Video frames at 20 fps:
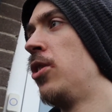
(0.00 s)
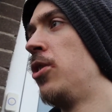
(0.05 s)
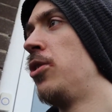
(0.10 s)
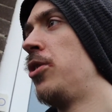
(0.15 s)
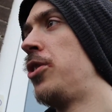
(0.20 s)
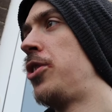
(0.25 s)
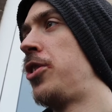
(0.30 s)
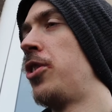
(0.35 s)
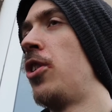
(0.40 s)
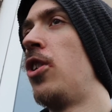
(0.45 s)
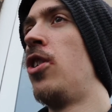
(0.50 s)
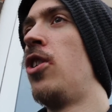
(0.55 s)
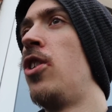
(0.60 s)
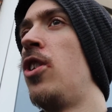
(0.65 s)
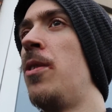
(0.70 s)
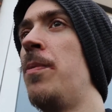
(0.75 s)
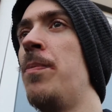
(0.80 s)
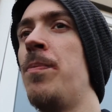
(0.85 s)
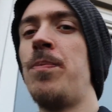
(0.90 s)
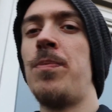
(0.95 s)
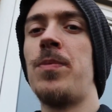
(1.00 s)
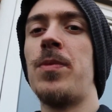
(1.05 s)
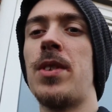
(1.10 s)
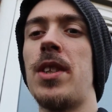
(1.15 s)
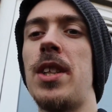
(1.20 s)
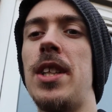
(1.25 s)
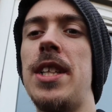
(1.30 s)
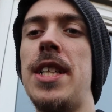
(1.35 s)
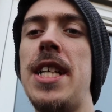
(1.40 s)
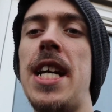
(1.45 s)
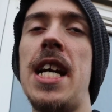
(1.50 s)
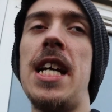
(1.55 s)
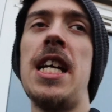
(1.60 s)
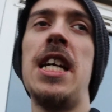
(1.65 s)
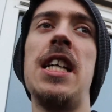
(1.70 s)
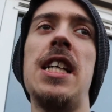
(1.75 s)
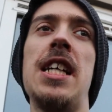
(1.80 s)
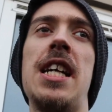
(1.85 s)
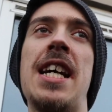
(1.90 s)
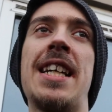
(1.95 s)
So yeah,
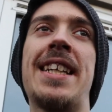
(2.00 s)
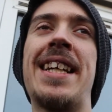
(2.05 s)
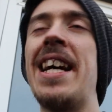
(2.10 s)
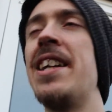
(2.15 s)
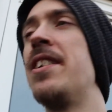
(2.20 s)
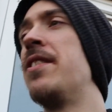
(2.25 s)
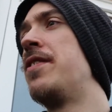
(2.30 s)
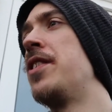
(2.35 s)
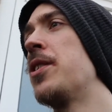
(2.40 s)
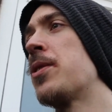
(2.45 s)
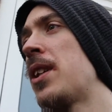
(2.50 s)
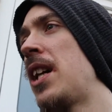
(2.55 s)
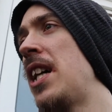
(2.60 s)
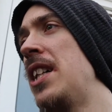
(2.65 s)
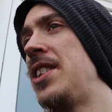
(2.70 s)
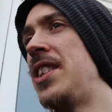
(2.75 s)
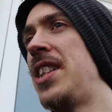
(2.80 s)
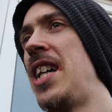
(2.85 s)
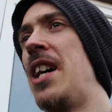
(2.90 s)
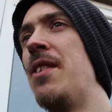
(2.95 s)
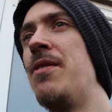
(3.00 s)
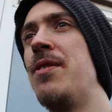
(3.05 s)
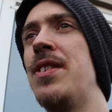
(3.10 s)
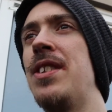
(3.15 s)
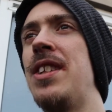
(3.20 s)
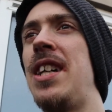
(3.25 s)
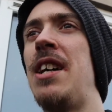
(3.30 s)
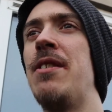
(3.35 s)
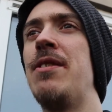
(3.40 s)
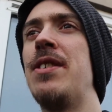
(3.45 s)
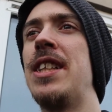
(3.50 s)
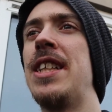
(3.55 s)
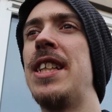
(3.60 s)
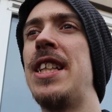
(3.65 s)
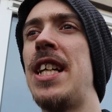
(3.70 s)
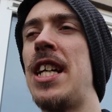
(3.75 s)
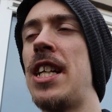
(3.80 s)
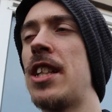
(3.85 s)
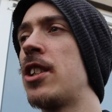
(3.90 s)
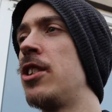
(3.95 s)
again, if you guys have any
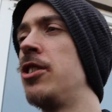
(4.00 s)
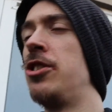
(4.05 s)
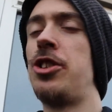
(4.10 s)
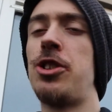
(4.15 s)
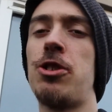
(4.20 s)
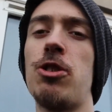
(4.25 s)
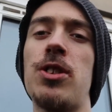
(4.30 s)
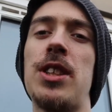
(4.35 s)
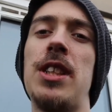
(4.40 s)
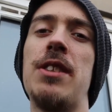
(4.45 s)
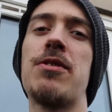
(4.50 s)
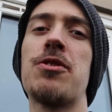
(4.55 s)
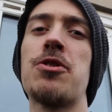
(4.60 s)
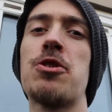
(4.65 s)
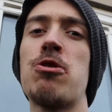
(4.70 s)
constructive